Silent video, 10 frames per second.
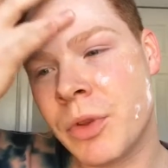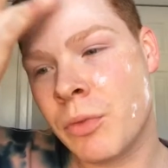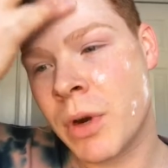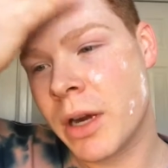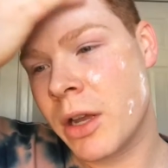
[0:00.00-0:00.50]

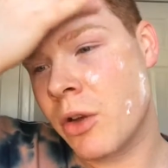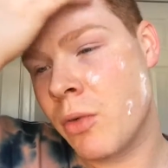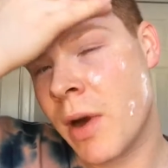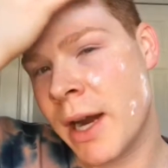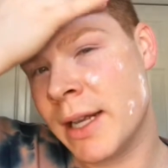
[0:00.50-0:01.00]
work
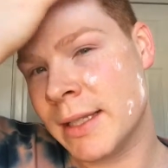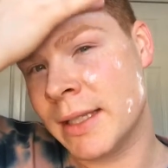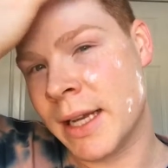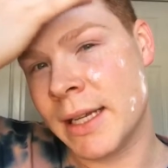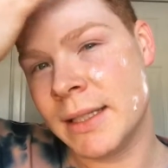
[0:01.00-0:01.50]
quite as
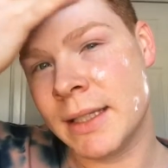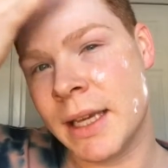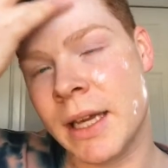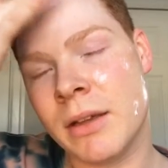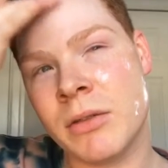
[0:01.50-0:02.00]

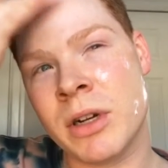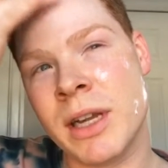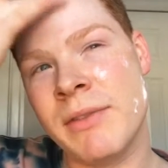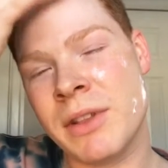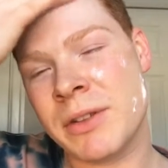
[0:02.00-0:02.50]
nicely, or
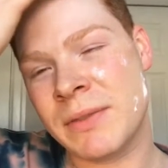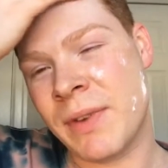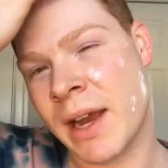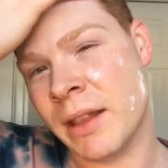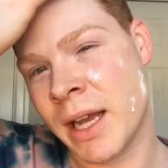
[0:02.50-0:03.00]
even those
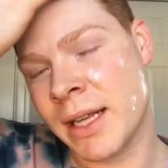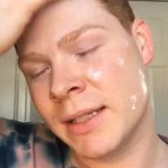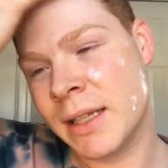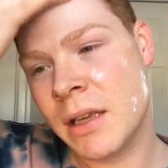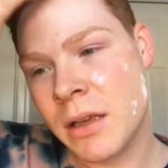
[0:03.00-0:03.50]
fine
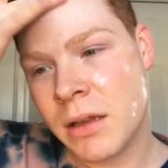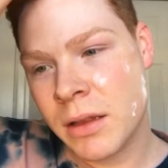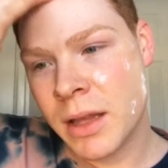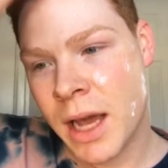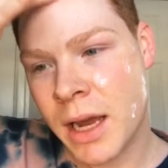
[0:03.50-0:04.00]
lines
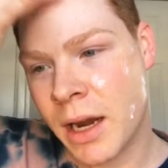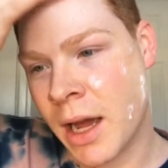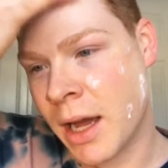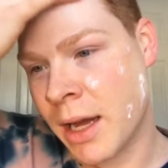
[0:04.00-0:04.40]
that